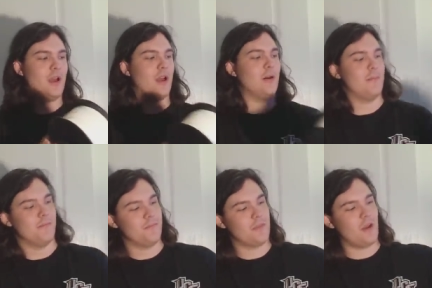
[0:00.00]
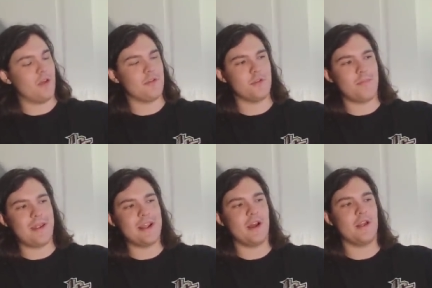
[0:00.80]
Um, also,
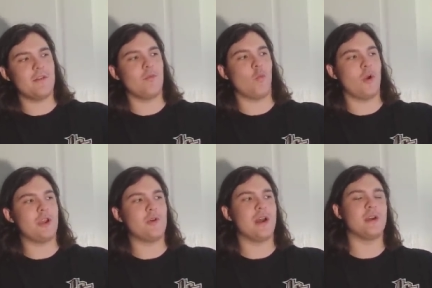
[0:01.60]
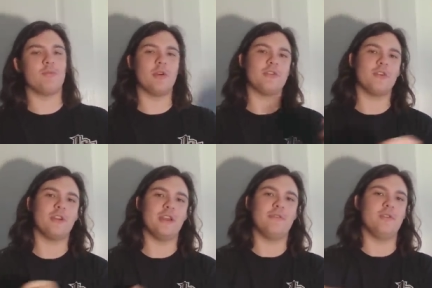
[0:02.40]
depending on where you got your
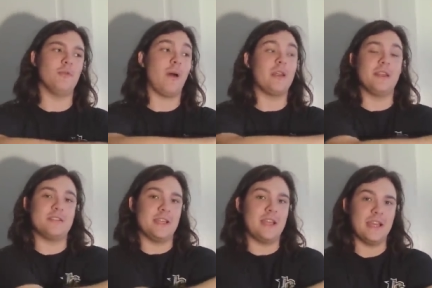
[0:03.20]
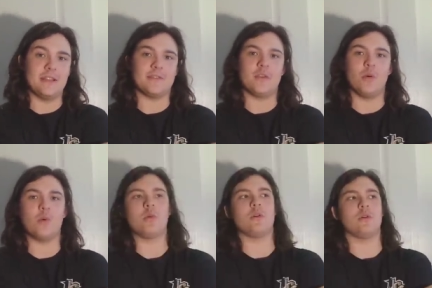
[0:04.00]
printer, if you bought it as a kit
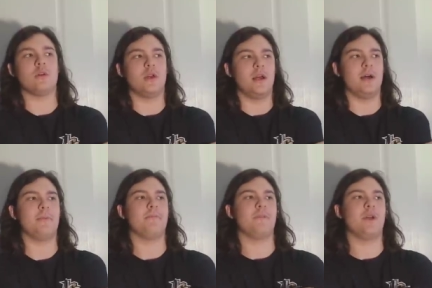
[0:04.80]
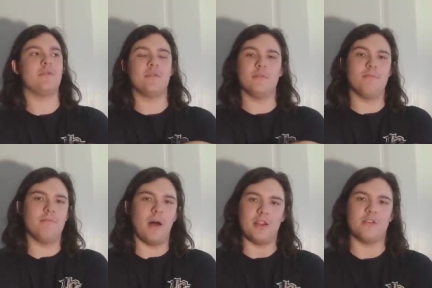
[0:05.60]
or um, if you
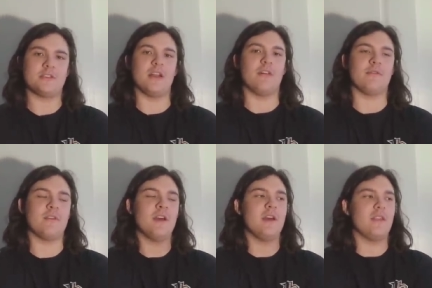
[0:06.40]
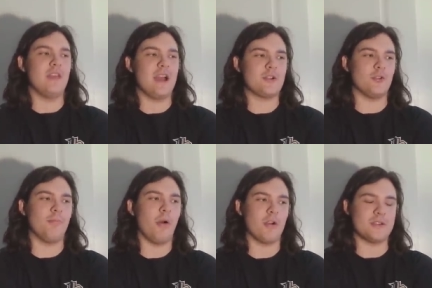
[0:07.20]
bought it yourself, the actual
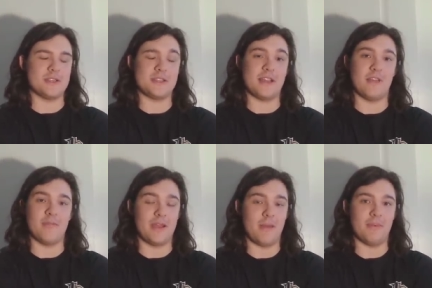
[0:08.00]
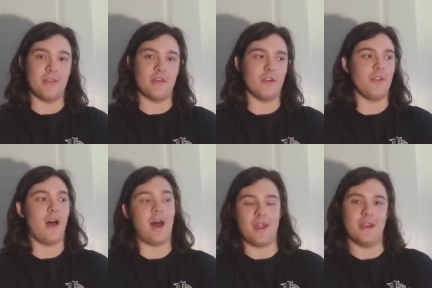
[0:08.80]
parts itself might not be that good. The
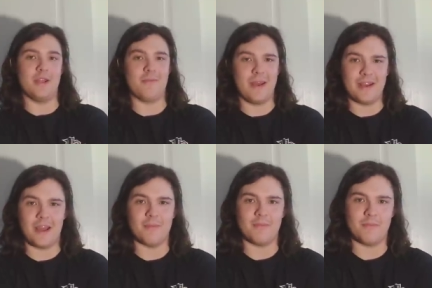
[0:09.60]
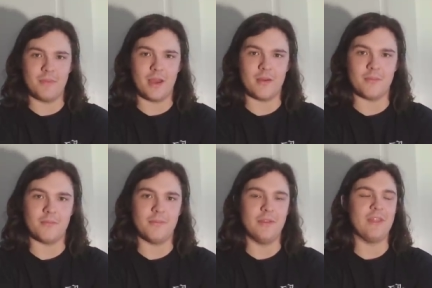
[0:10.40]
hot end might not
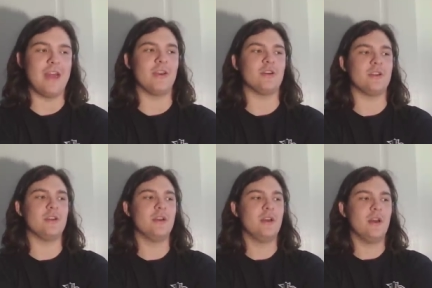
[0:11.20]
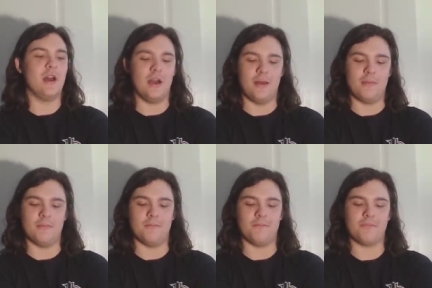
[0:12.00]
um, be that good.
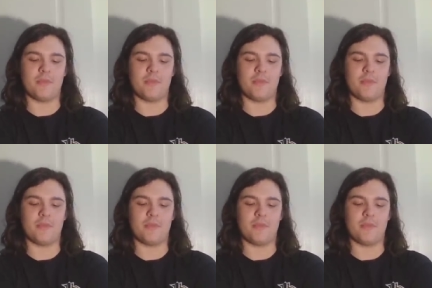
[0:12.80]
Um,